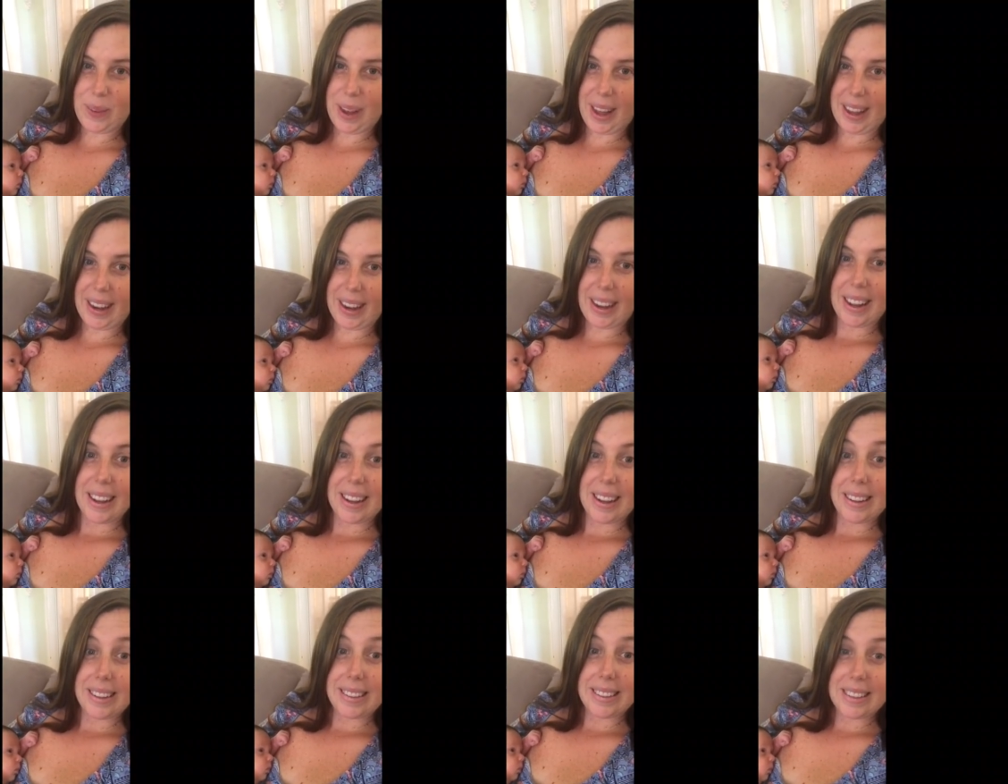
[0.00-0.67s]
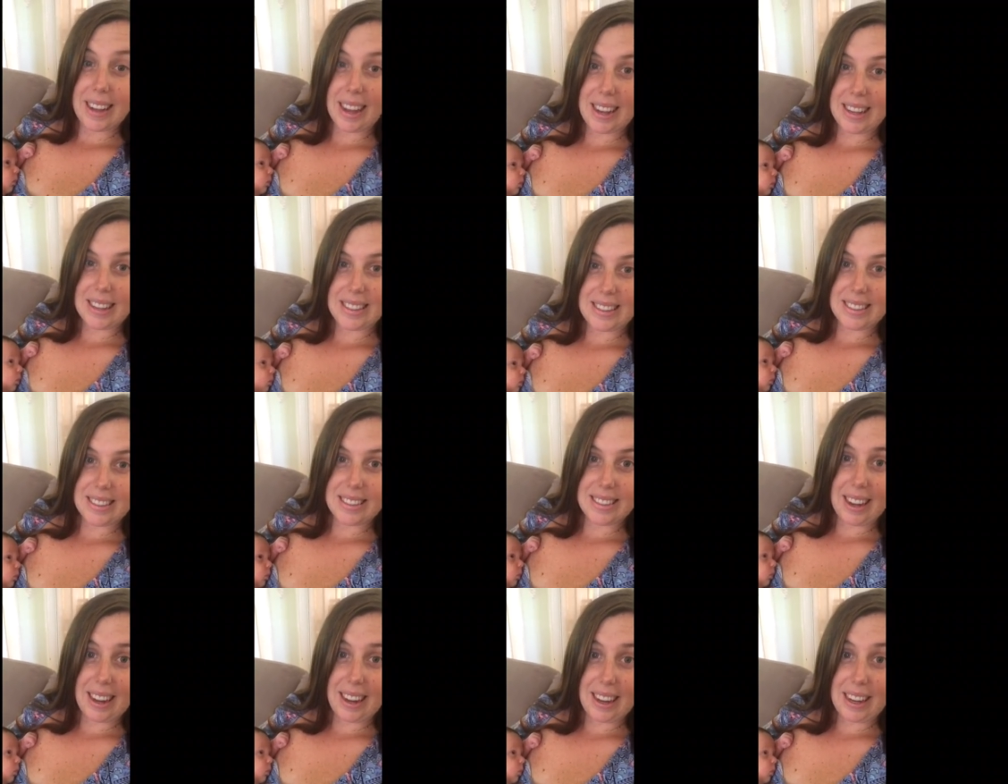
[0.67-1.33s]
but yes
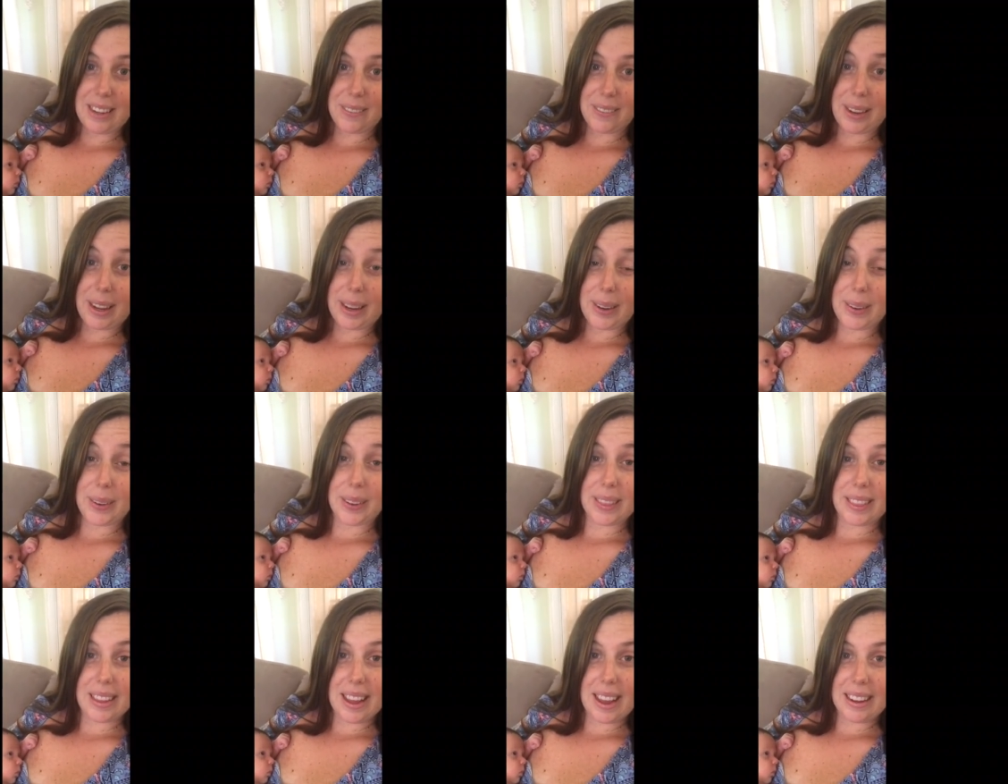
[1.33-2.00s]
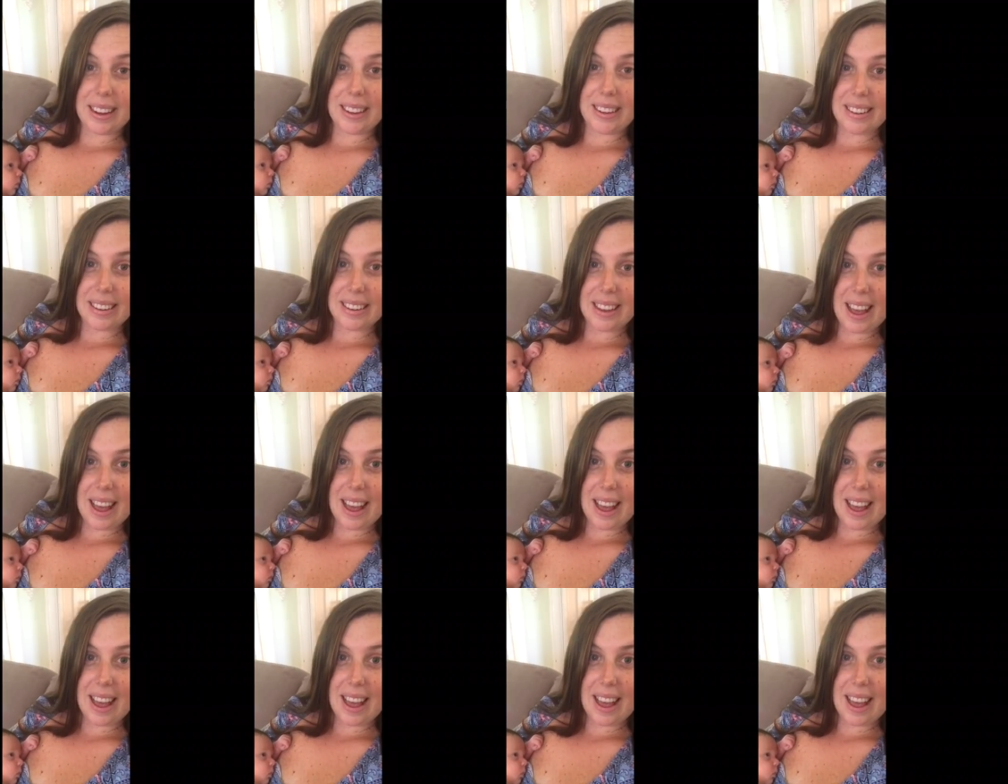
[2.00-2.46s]
anyway good luck